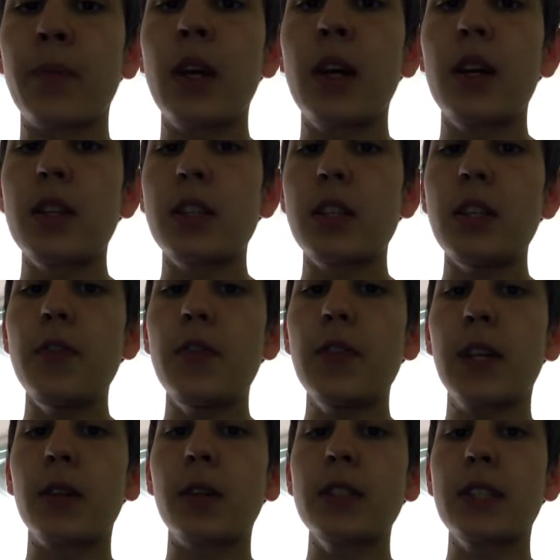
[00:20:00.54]
See Figure
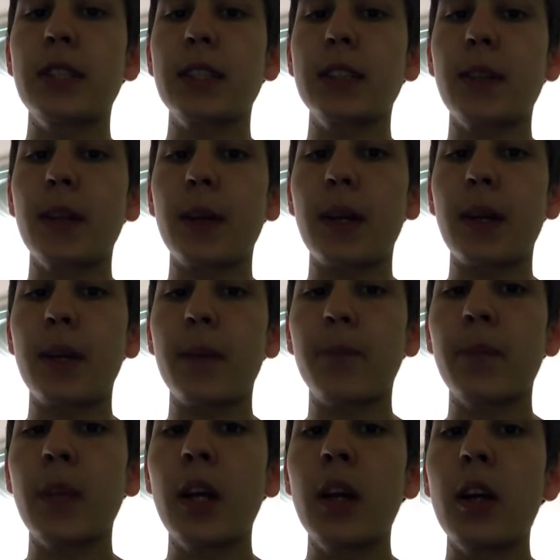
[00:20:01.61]
630.
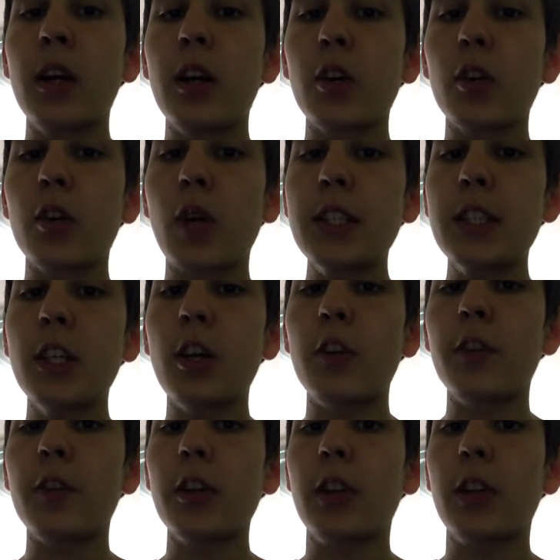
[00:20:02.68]
Crossing over
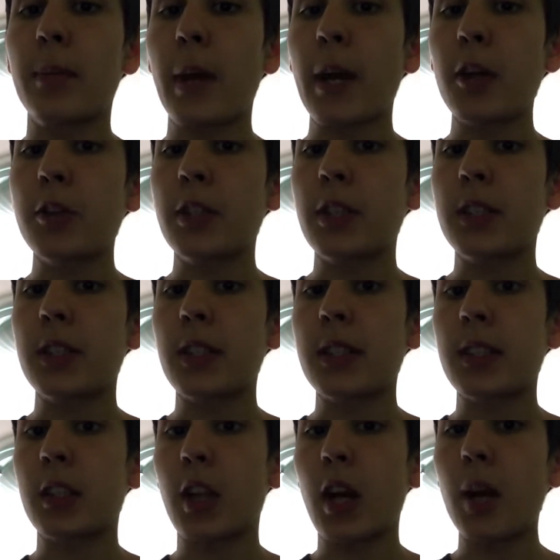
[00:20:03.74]
in meiosis is a
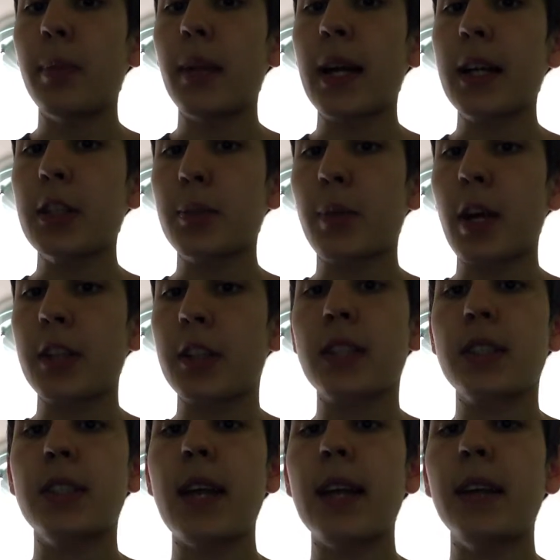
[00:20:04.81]
complex process
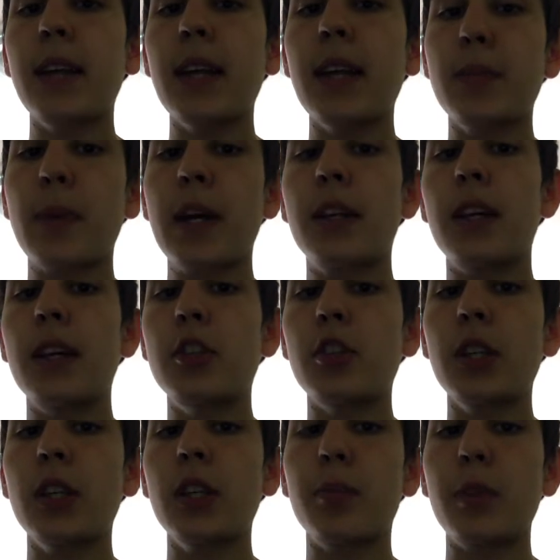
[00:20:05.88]
catalyzed by an
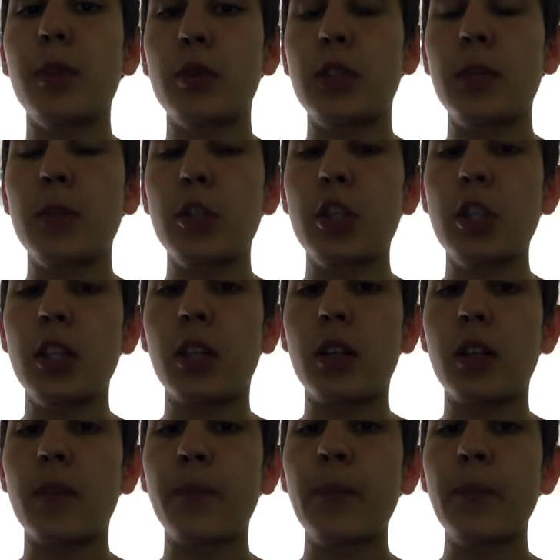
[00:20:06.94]
intricate protein machine,
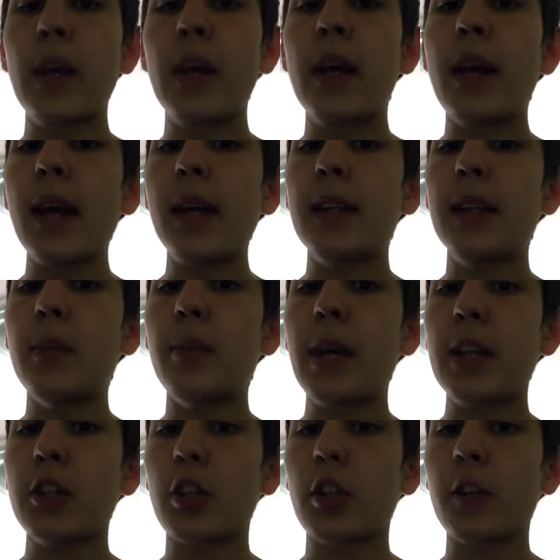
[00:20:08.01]
and it depends
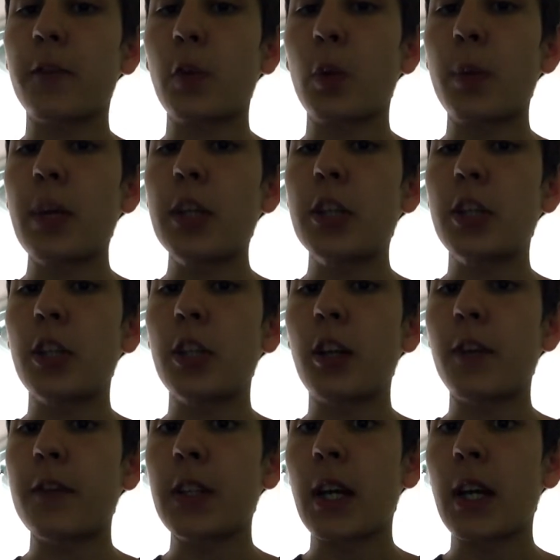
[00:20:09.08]
on the formation of
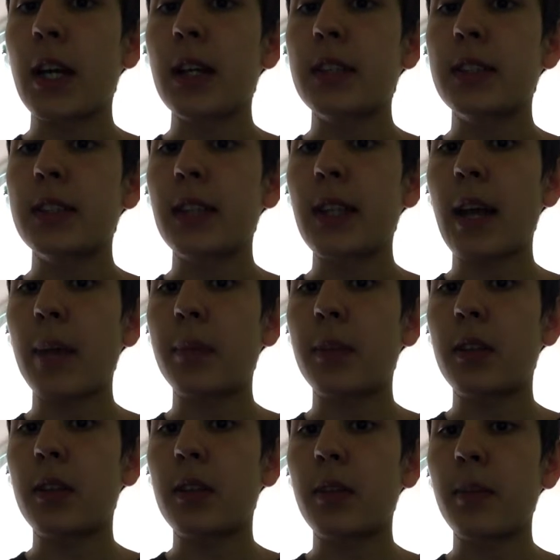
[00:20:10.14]

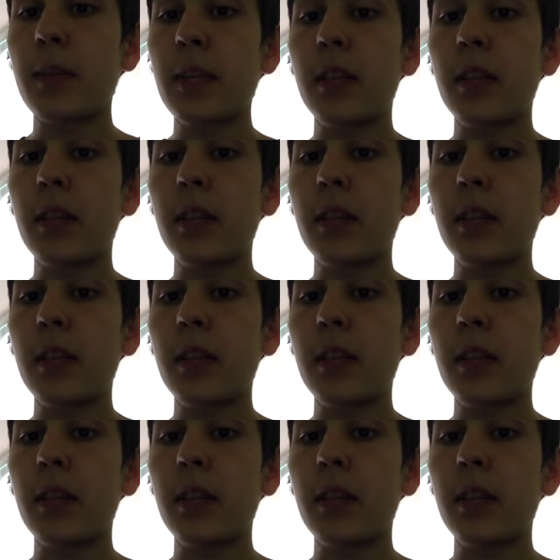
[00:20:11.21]
synaptonymal